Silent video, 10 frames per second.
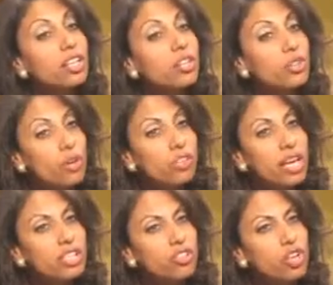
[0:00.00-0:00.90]
Those
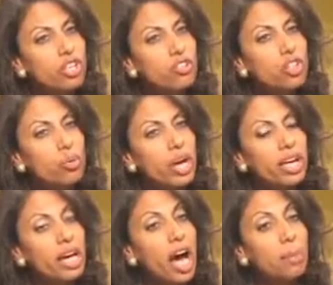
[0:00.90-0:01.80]
days changed the
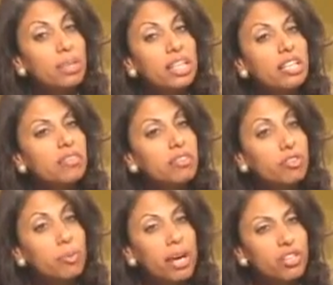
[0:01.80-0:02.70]
way I believe
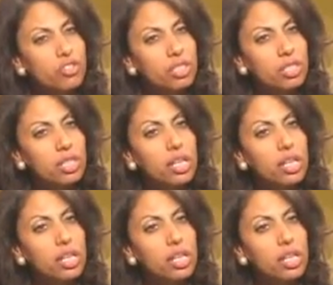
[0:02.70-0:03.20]
information.